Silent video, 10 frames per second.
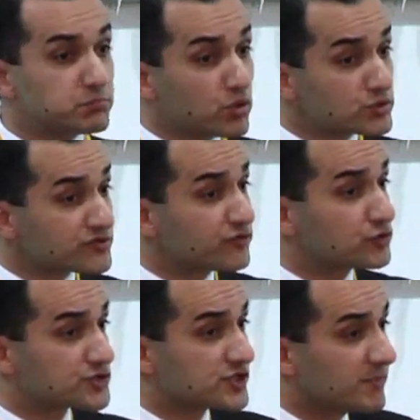
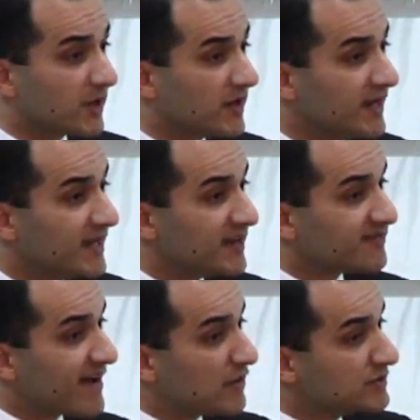post-Fukushima
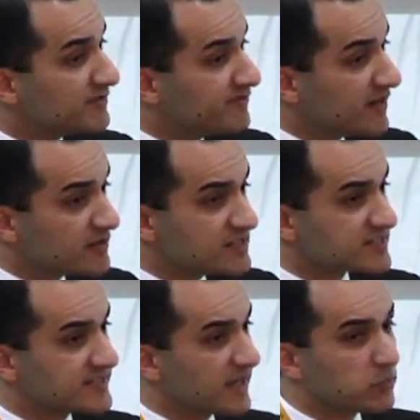found a very
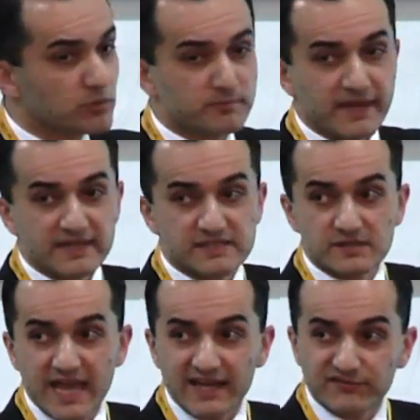stable
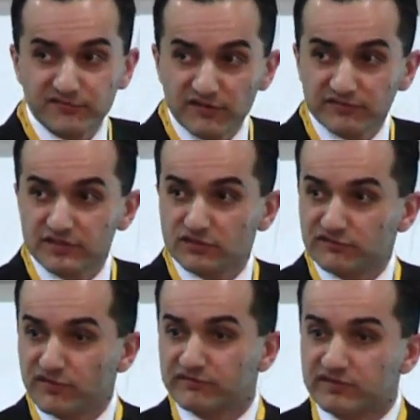base at $50 to
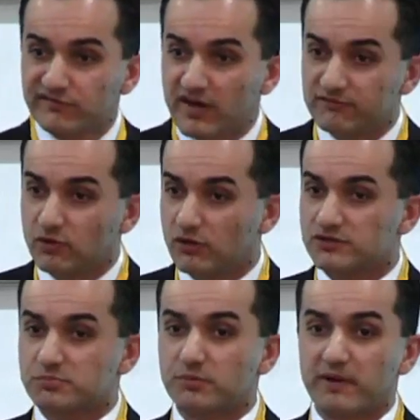
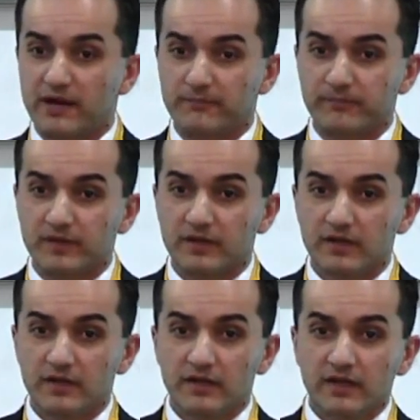$55 per pound.
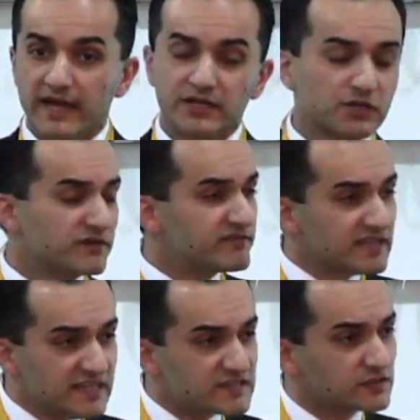It could have
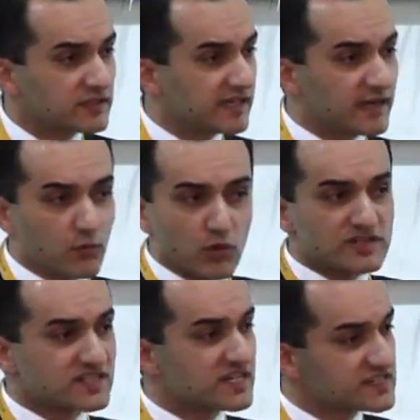easily, in a
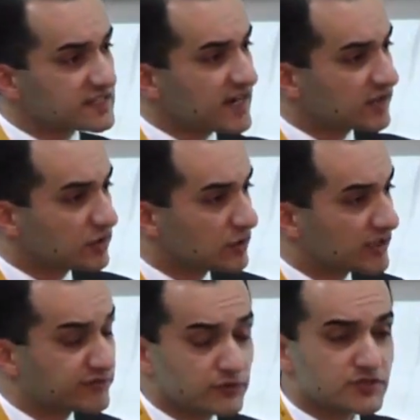worst-case scenario
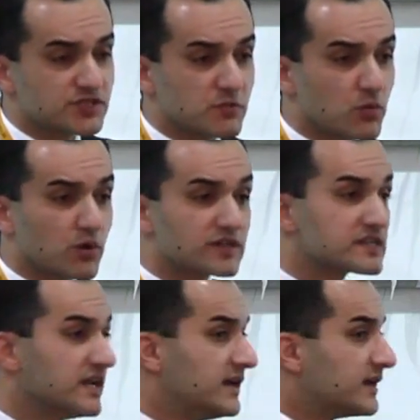like Fukushima
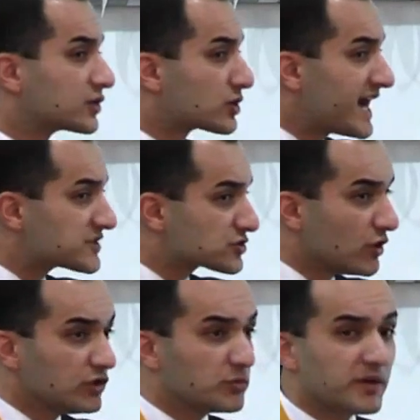was, crashed
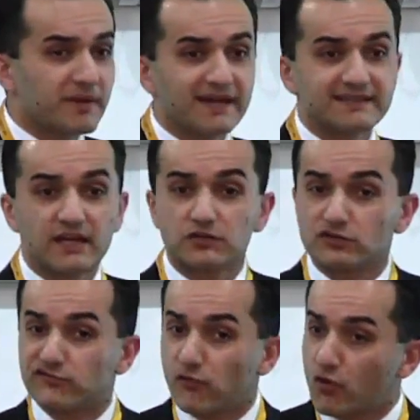all the way back down
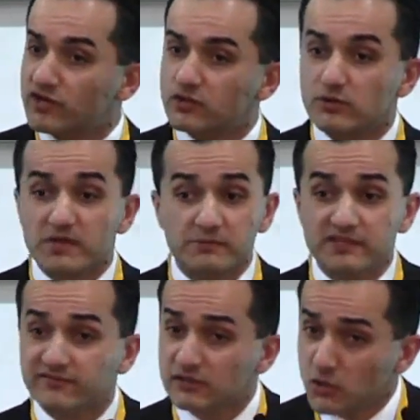to $40 or maybe
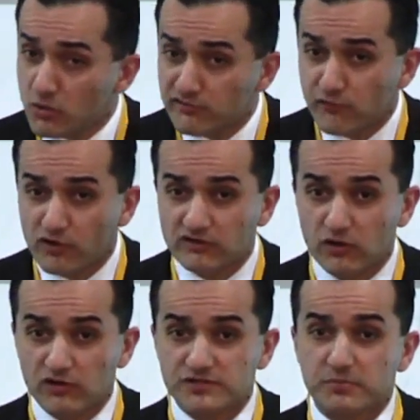even lower $40
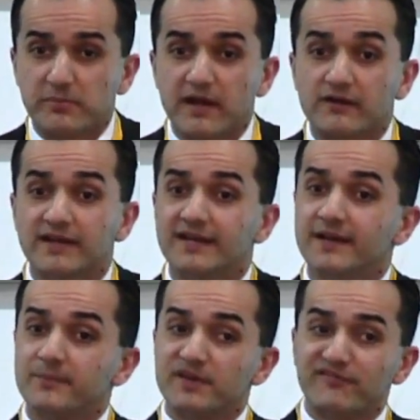per pound.
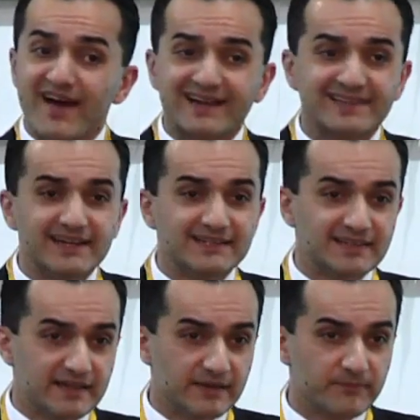The fact that it
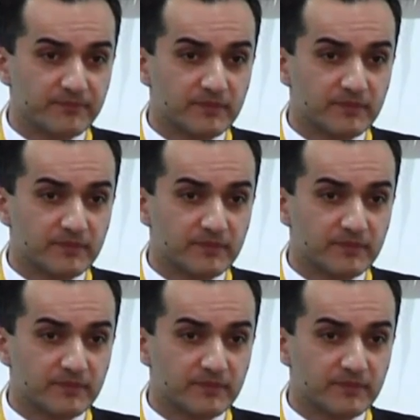didn't,